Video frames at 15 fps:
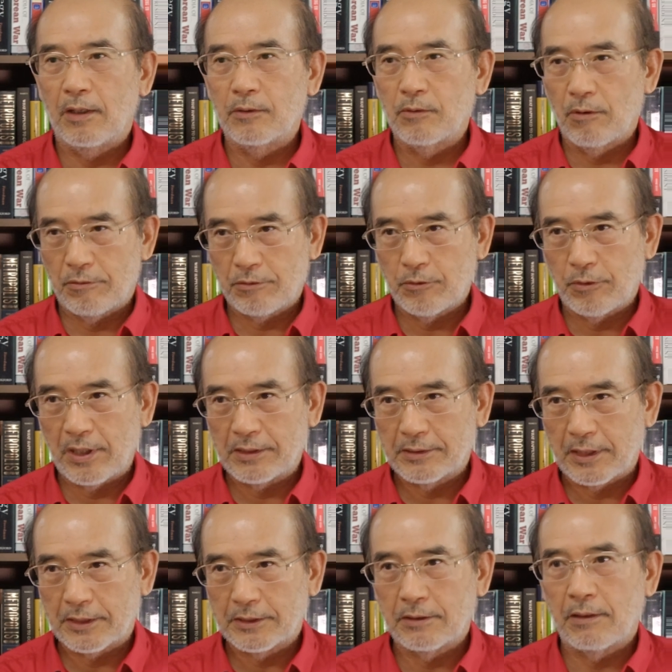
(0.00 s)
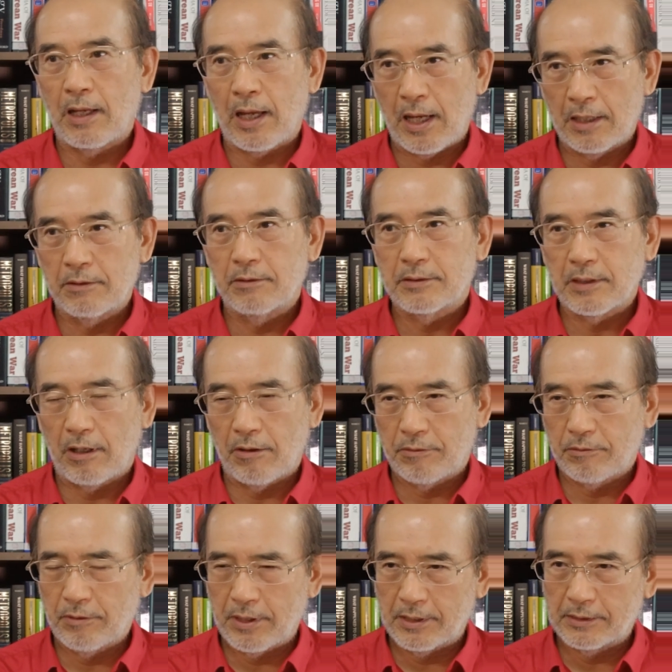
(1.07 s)
North Korea section and the
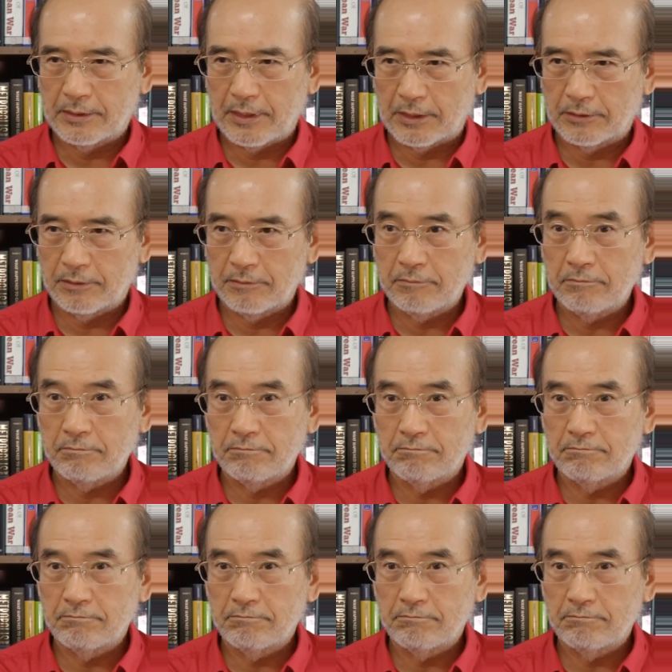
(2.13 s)
South Korea section.